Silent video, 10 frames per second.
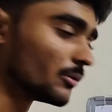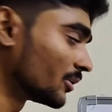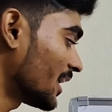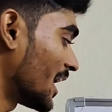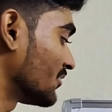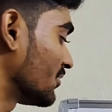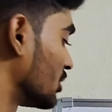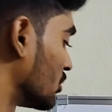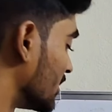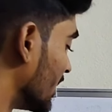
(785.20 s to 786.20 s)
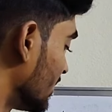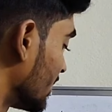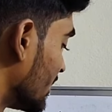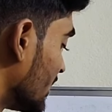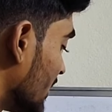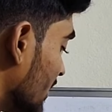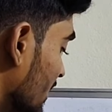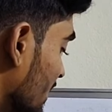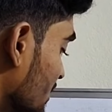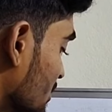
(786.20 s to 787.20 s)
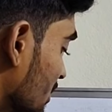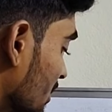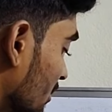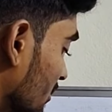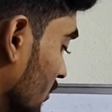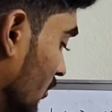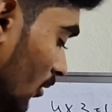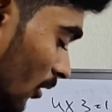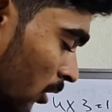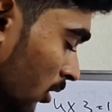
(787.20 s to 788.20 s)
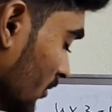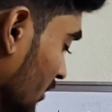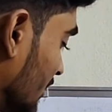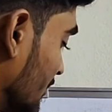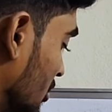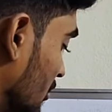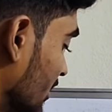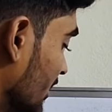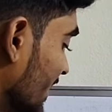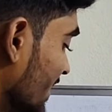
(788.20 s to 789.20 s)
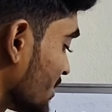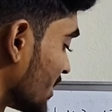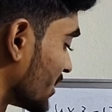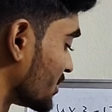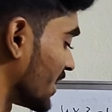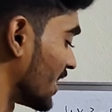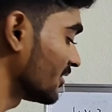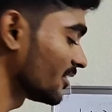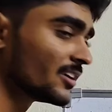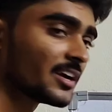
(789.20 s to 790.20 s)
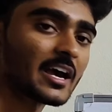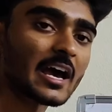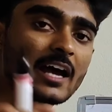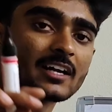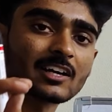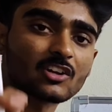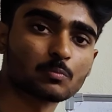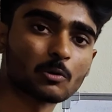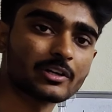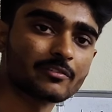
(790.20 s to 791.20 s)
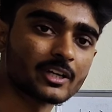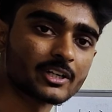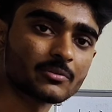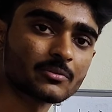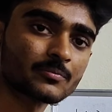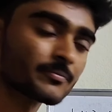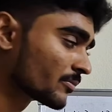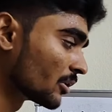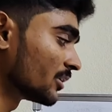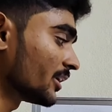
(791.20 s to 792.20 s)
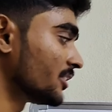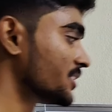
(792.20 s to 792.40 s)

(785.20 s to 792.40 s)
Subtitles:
Okay, as we know that each as we know that each connection has an corresponding weight. Okay,